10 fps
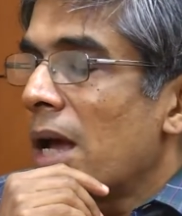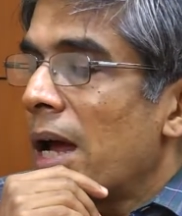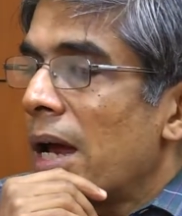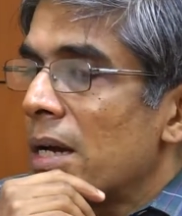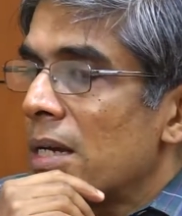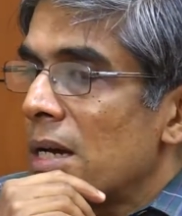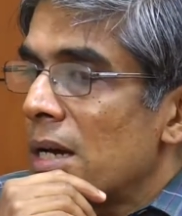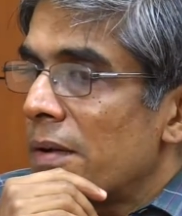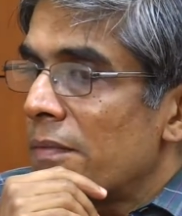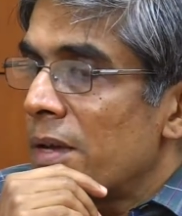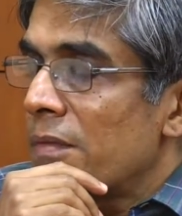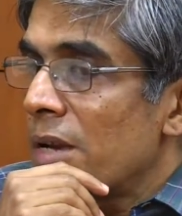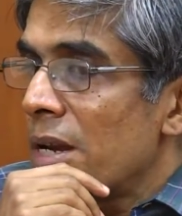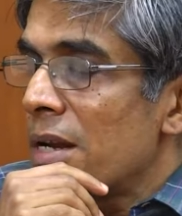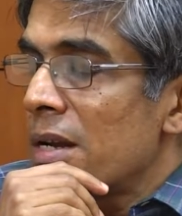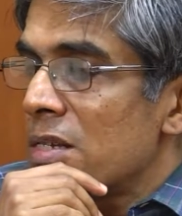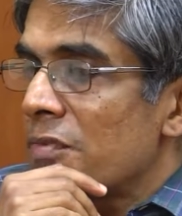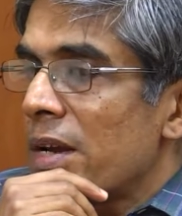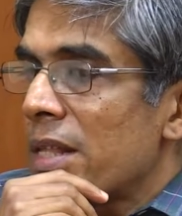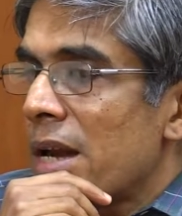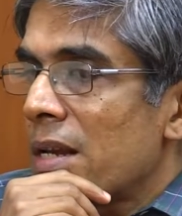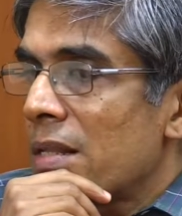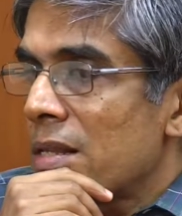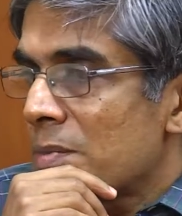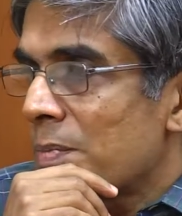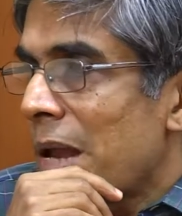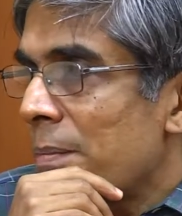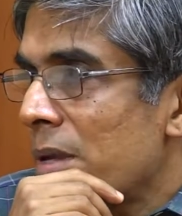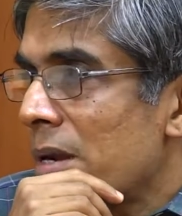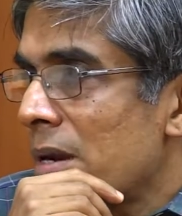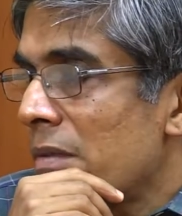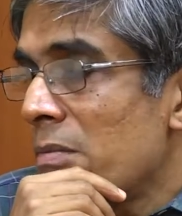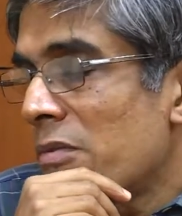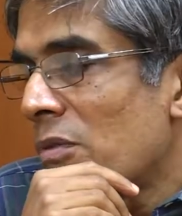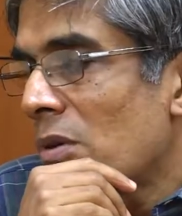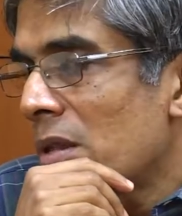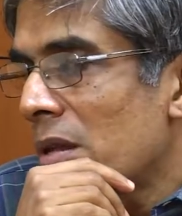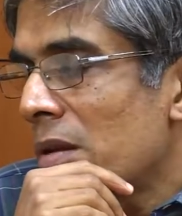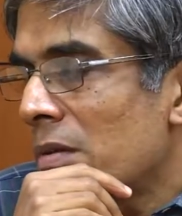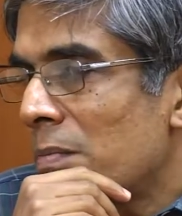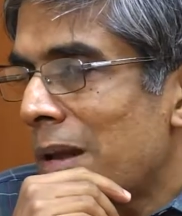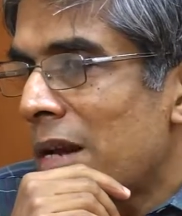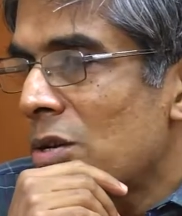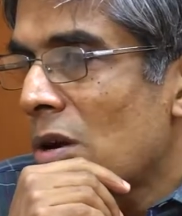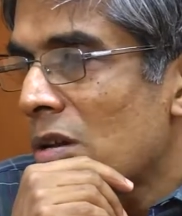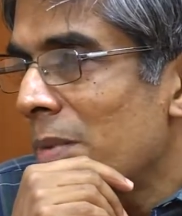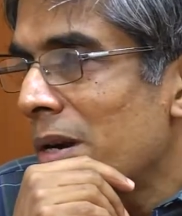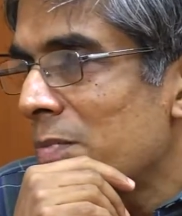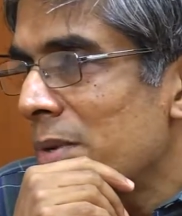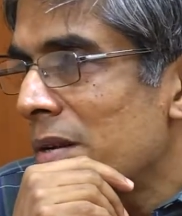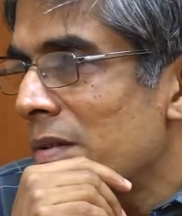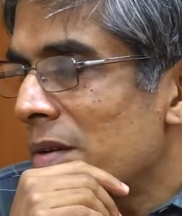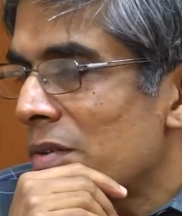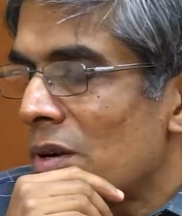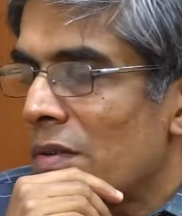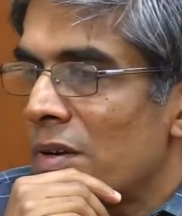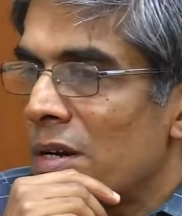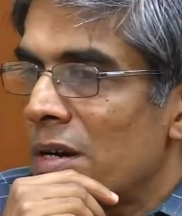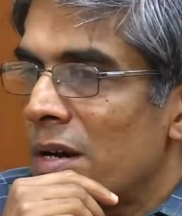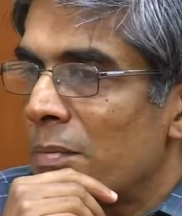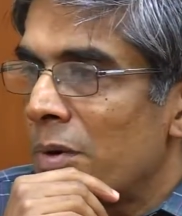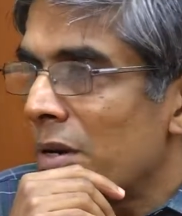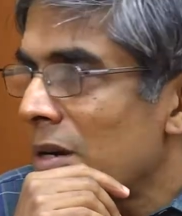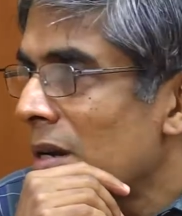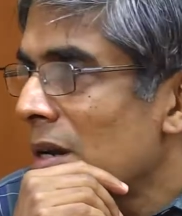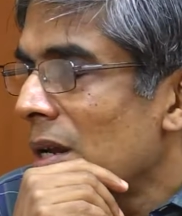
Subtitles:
And we have really intensified that in this plan period, even before the plan document has been sort of written and printed.